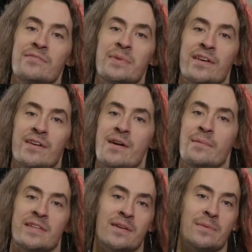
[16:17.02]
in the
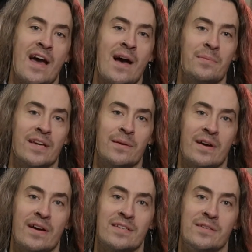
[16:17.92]
comments. I'll be happy to get
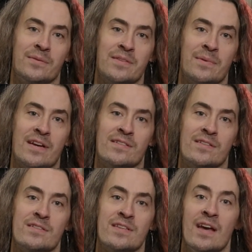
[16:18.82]
back to you with some
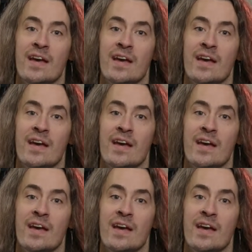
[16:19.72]
answers.